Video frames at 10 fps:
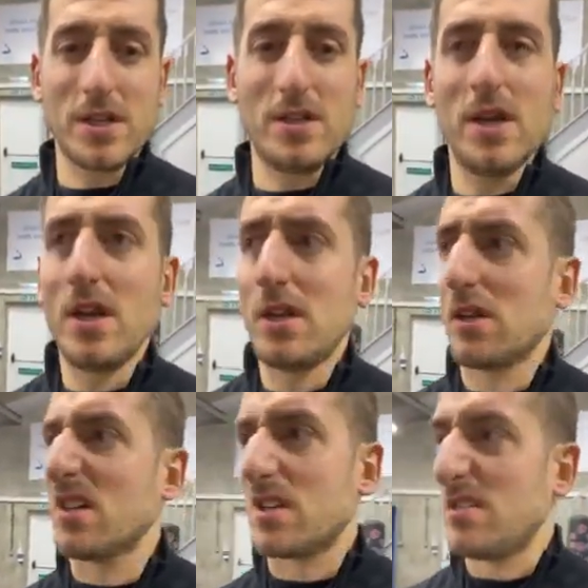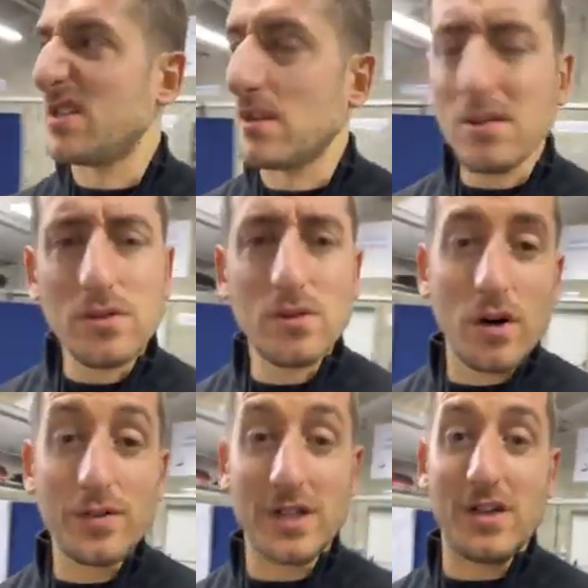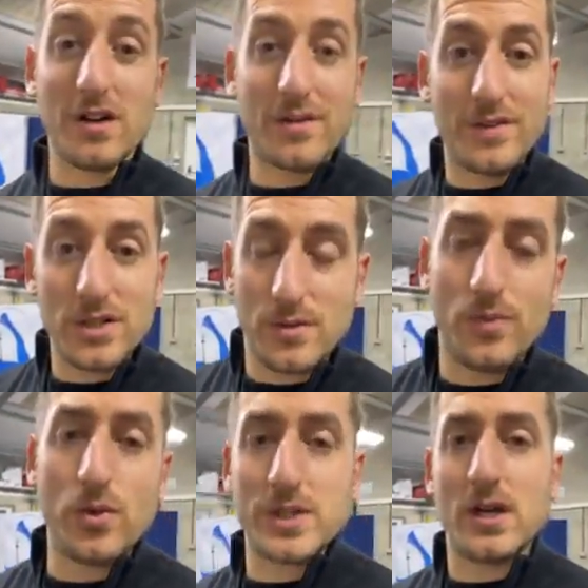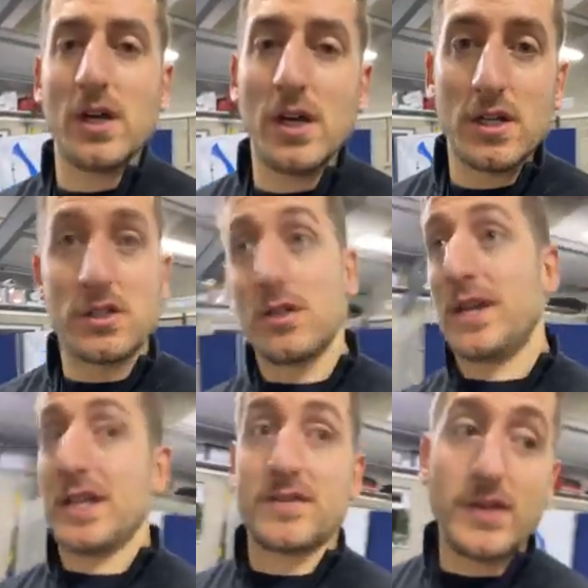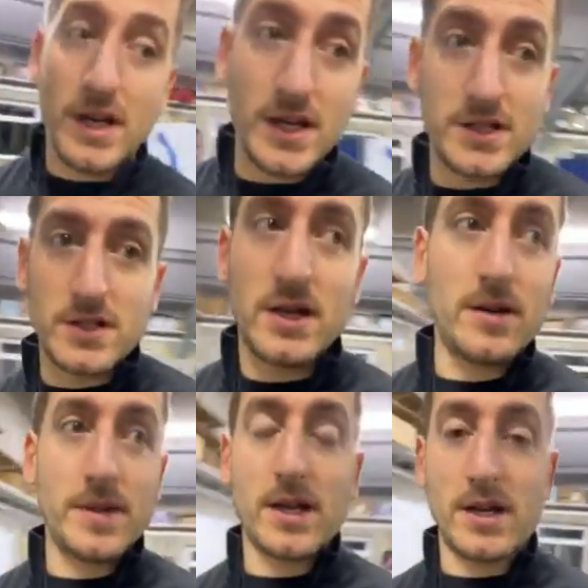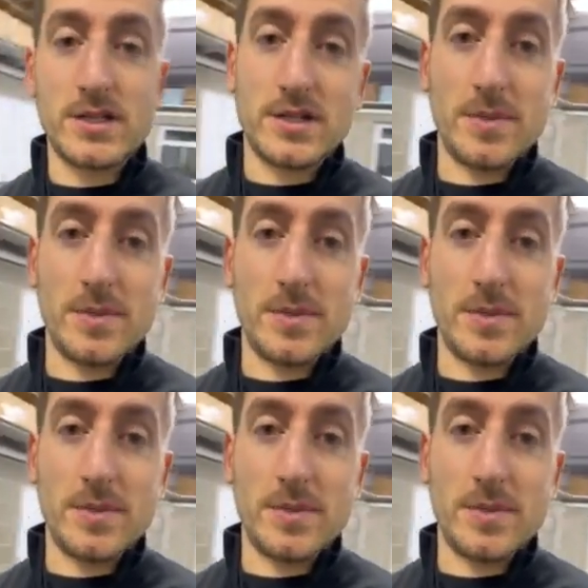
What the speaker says: And because there is often a lot of confusion with water, 2 litres, 3 litres, how many glasses?